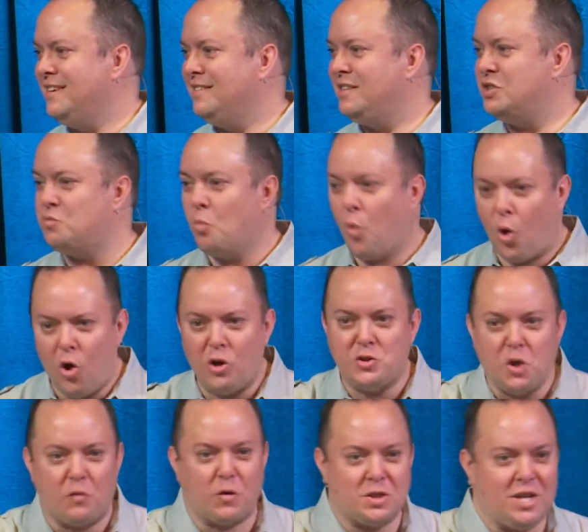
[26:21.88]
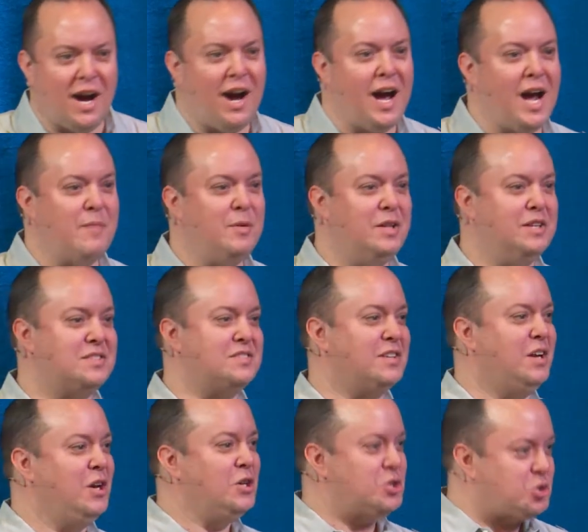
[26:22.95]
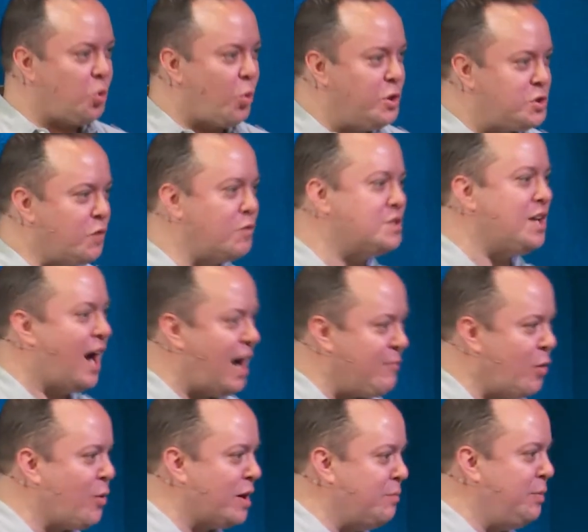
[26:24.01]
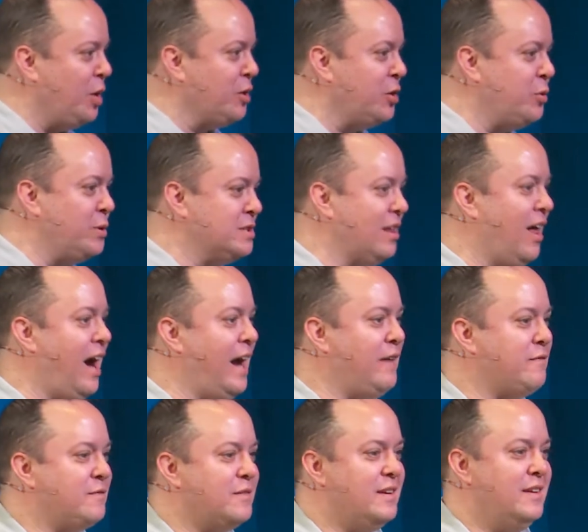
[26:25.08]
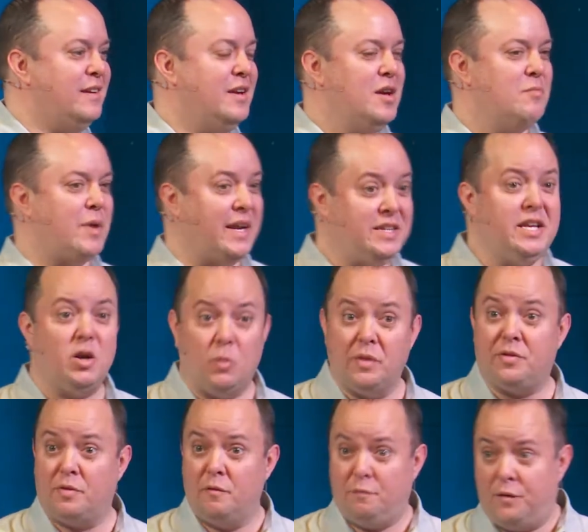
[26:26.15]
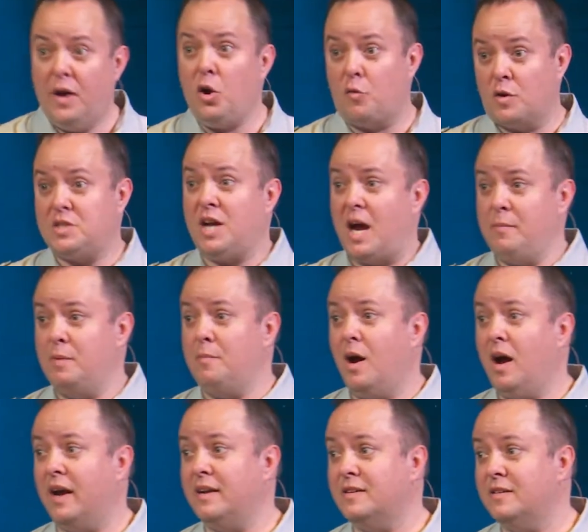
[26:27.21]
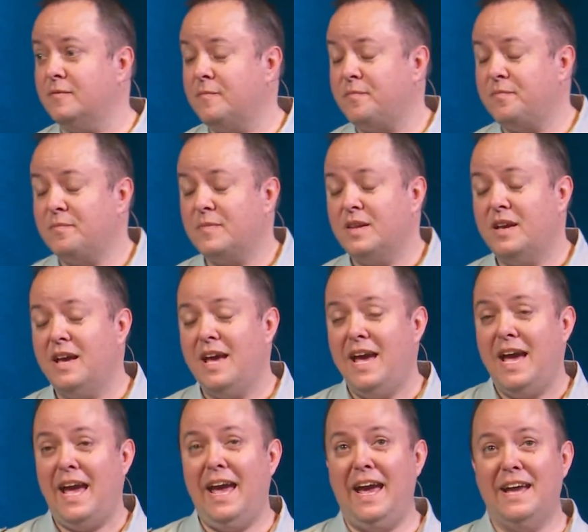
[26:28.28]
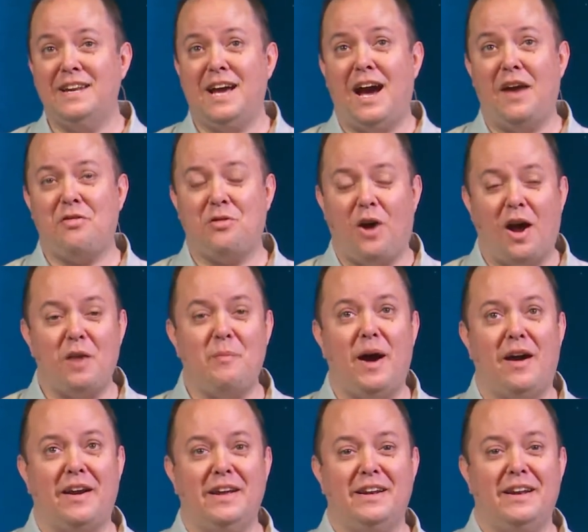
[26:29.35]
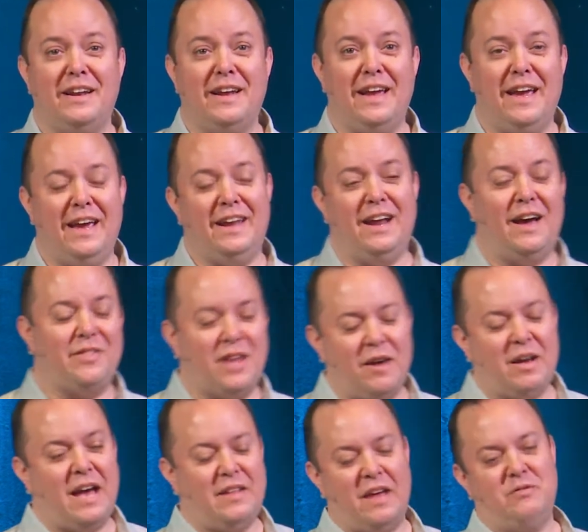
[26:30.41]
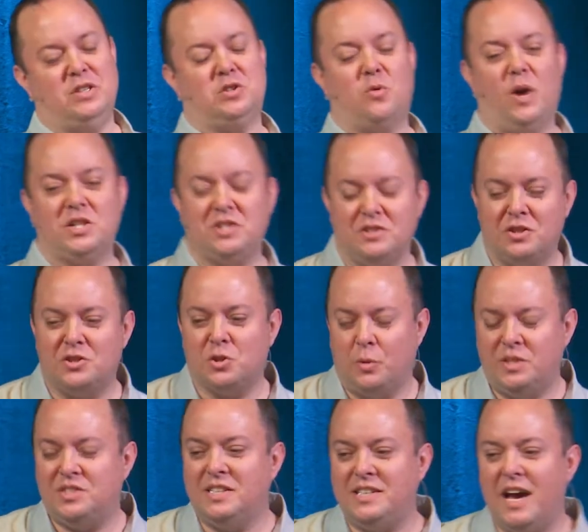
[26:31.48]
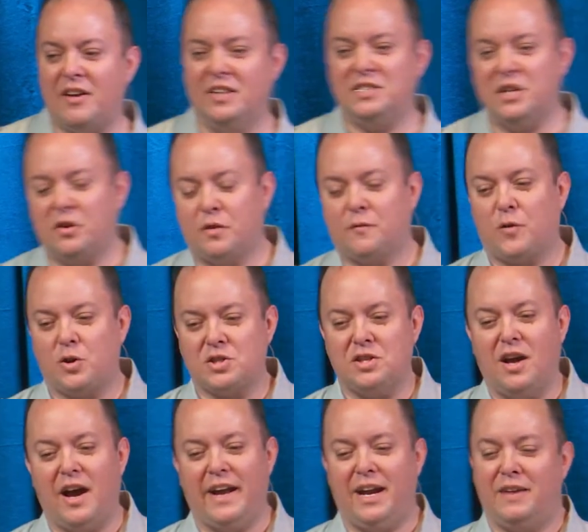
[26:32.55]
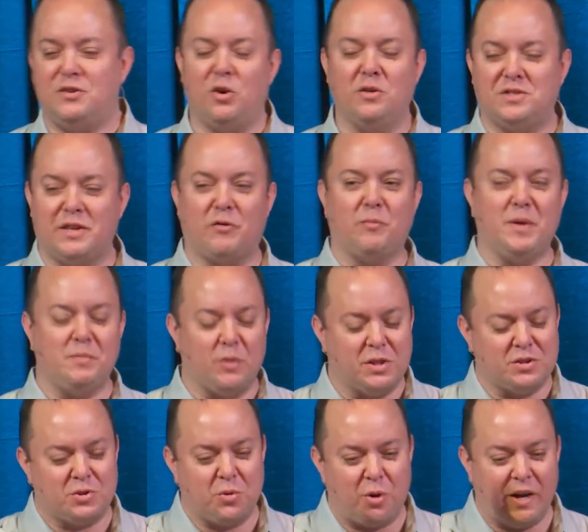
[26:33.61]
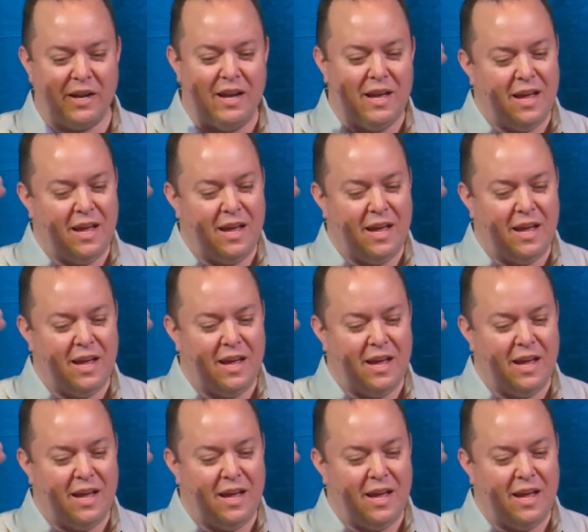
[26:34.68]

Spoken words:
these words over time and this stories over time I wanted to build into his life. But I did it with fun over time in mind. And I thought about it, and I had these questions. And so we sit down at dinner the first night, and I told several people the story.